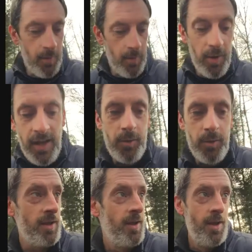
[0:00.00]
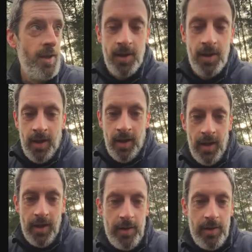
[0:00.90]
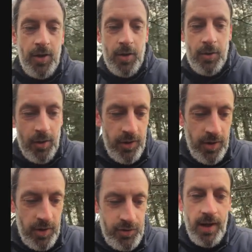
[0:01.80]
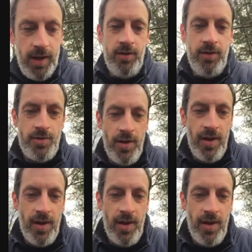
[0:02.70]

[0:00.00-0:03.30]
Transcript: But anyway, so onto the challenge.